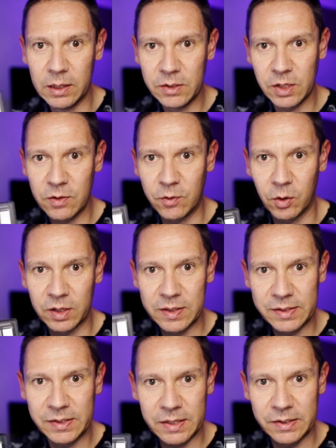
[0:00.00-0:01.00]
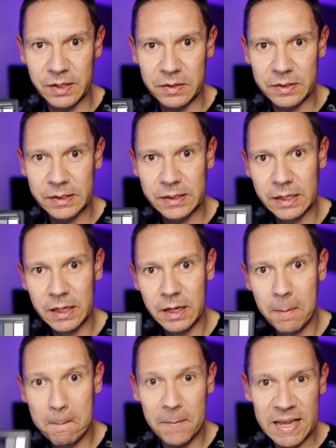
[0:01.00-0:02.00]
so you've got consistent
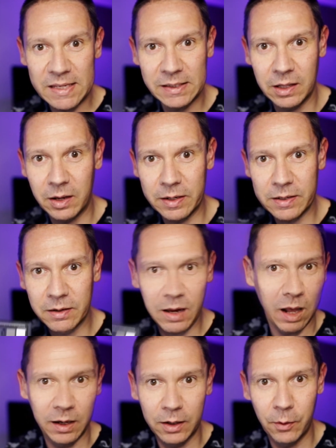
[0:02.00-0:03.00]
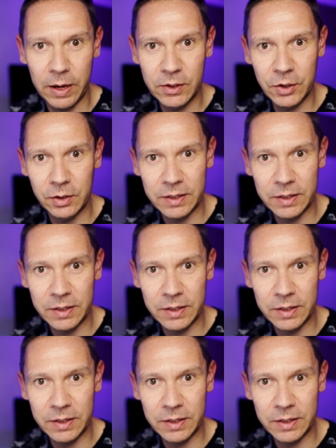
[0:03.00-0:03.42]
baseline color correction